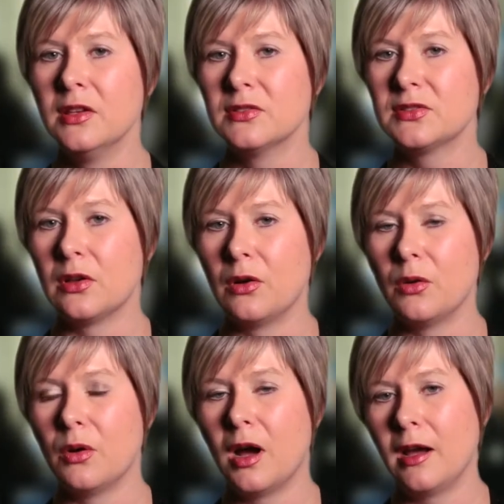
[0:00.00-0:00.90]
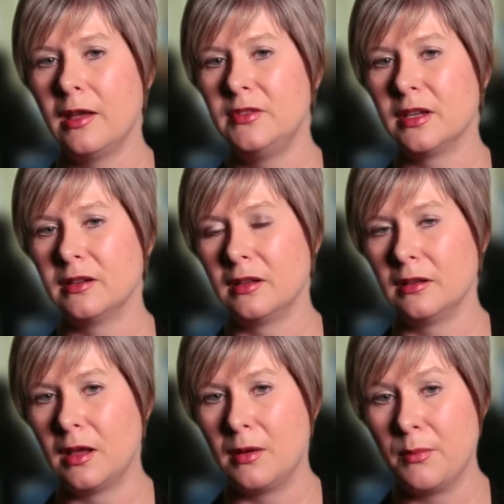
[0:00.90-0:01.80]
So I've done
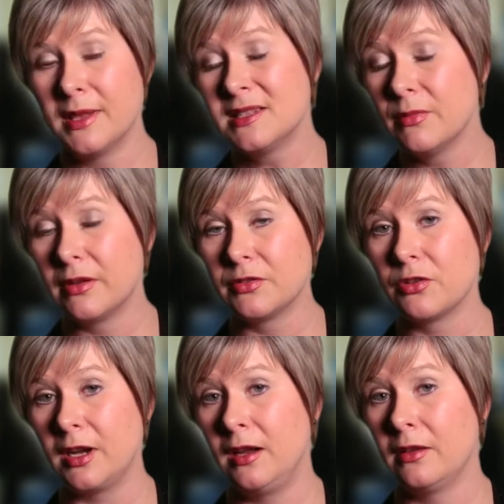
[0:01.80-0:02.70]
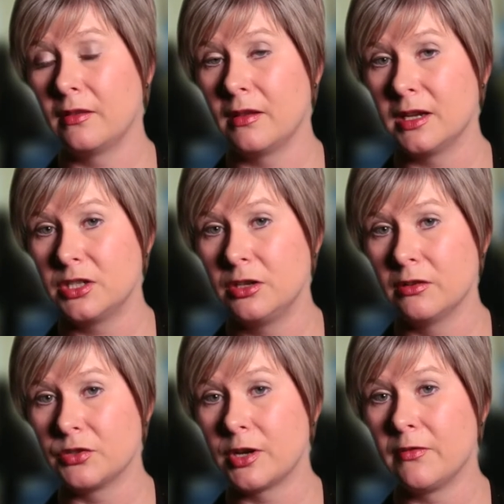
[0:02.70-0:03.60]
an immense amount of training in the last year
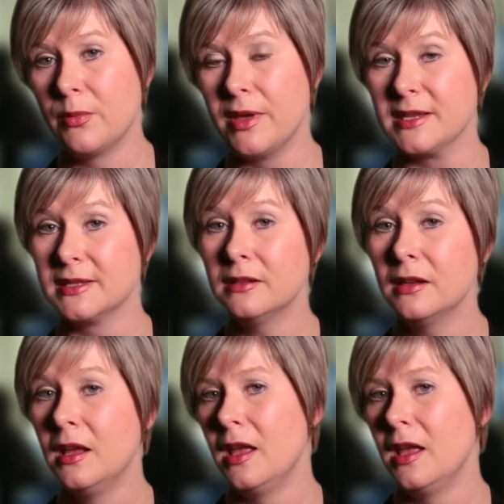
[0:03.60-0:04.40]
on travel medicine,